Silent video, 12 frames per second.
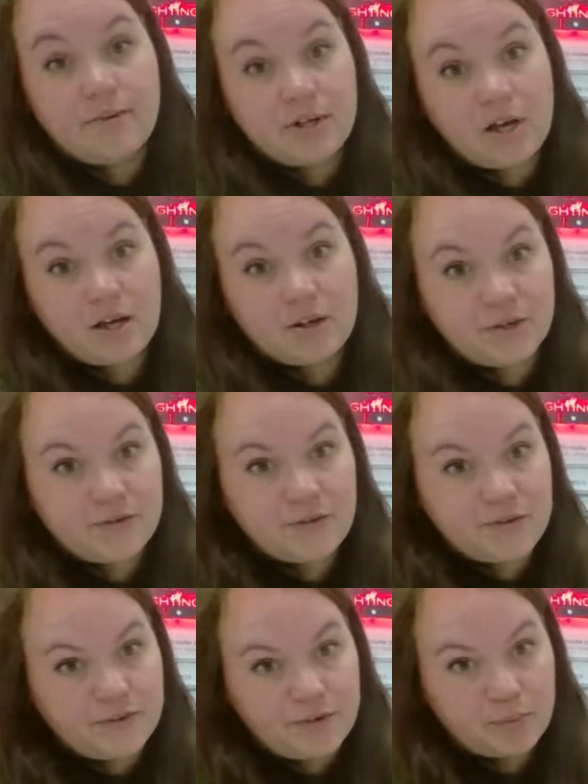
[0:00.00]
have it in a
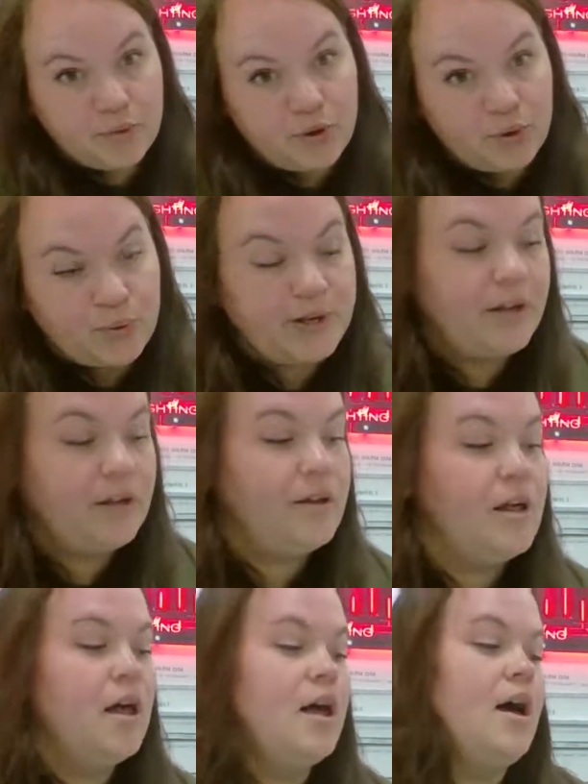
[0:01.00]
150-foot bulk
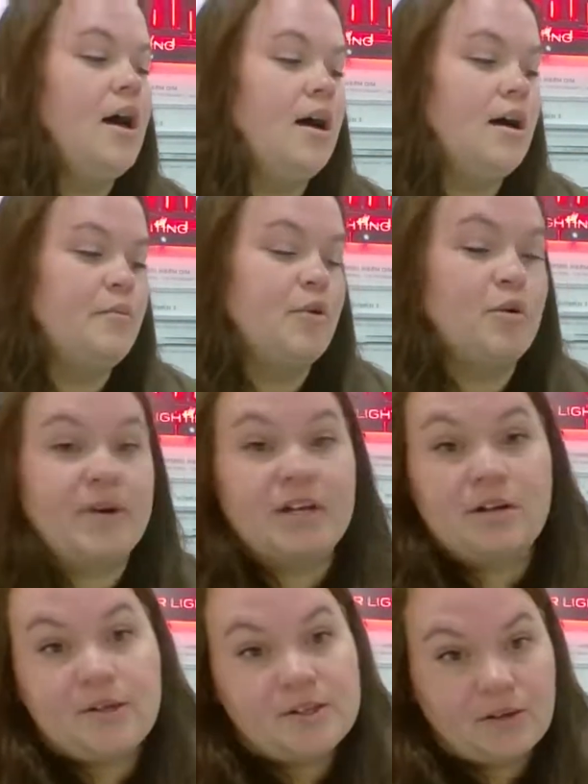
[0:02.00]
reel, or we
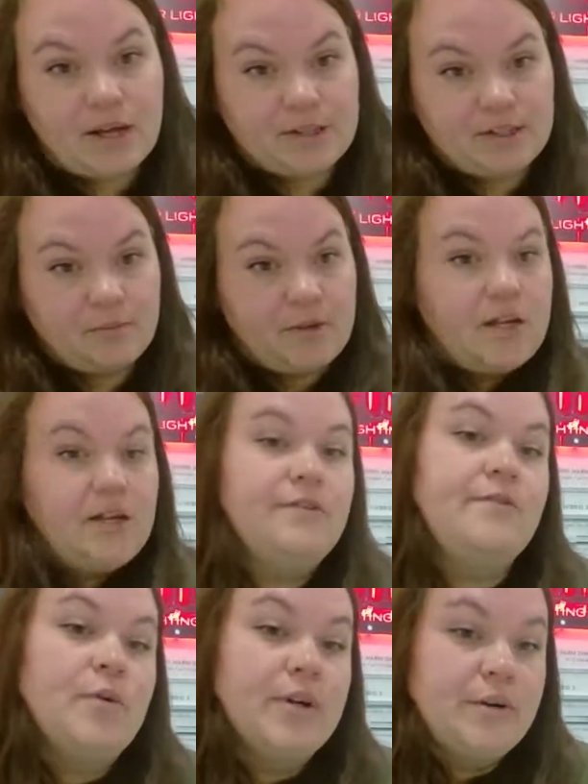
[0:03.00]
can also custom cut
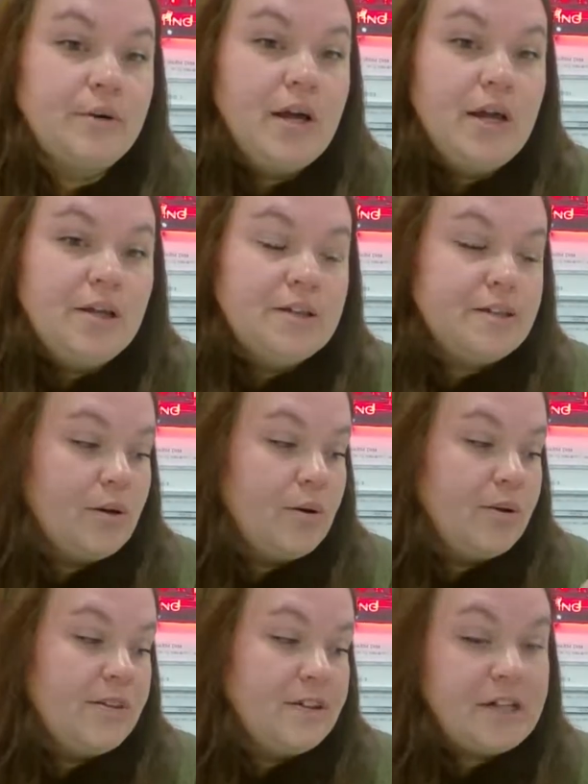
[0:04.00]
it for you.
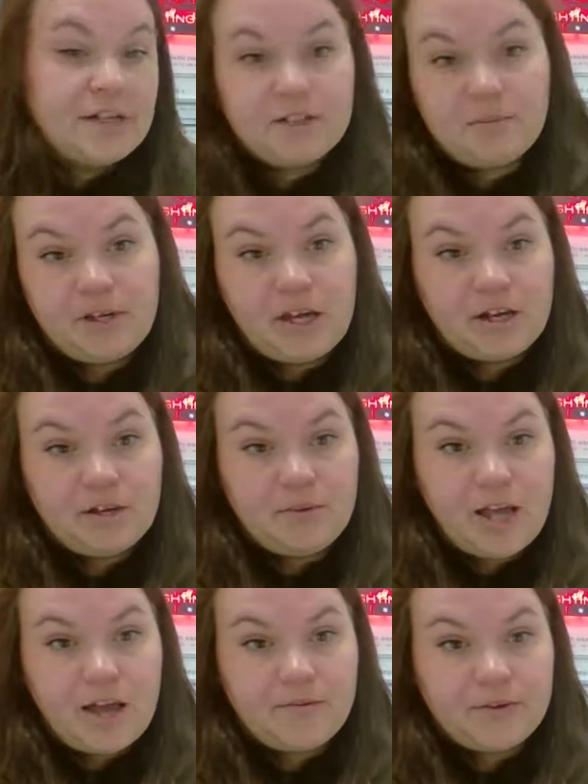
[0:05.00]
So this guy's going to be
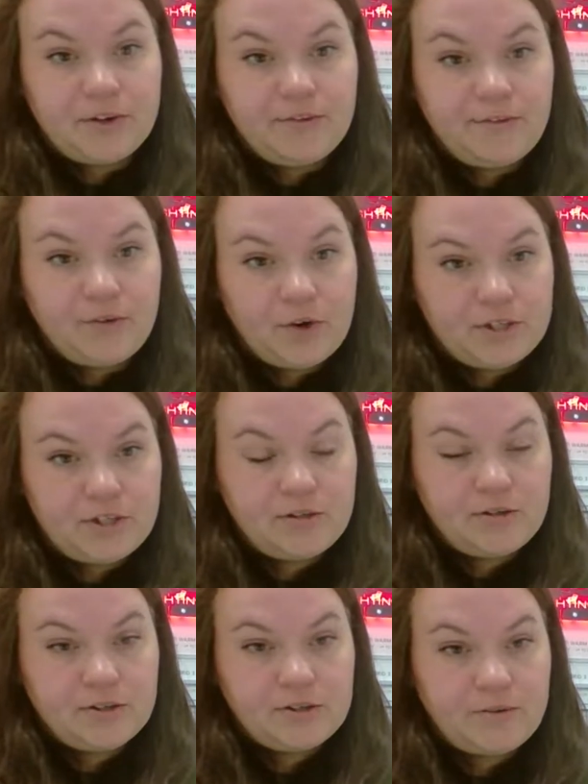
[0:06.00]
cuttable every foot,
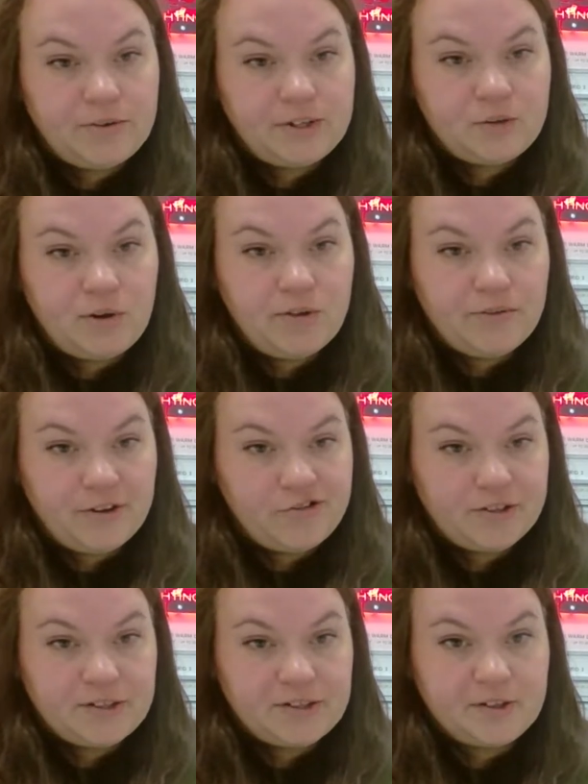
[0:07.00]
so every 12
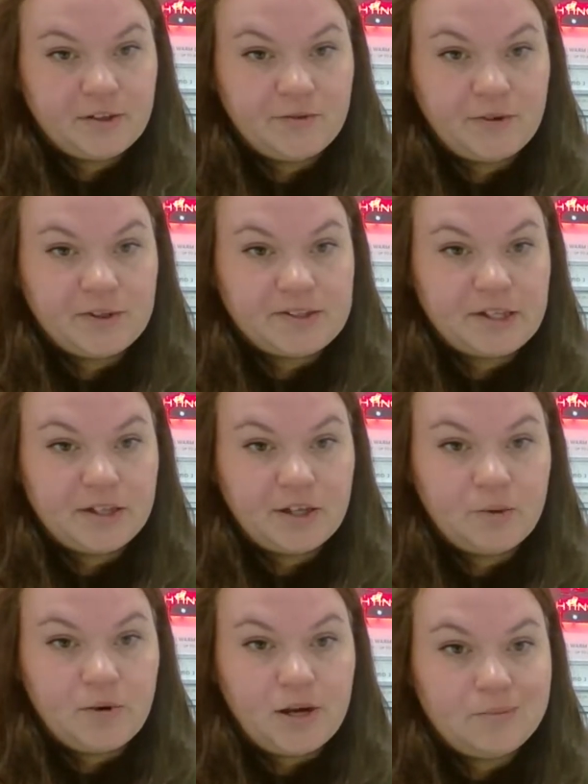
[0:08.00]
inches. So if you say that
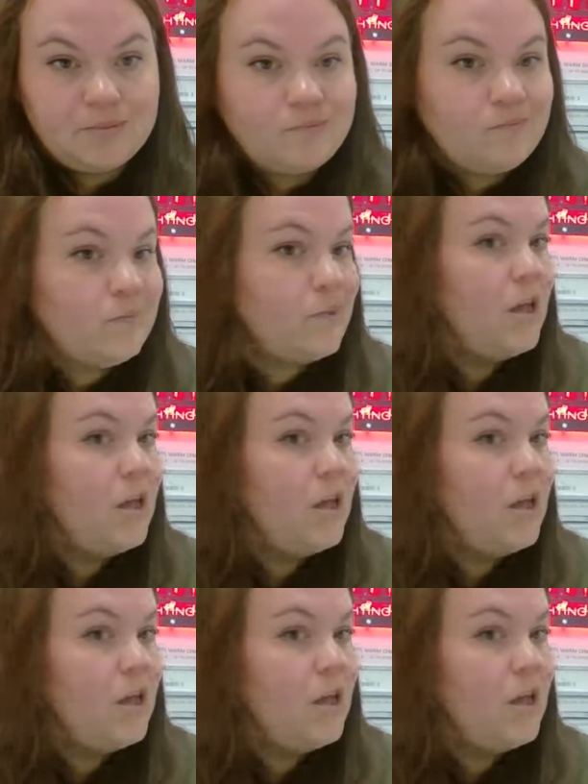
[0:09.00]
you want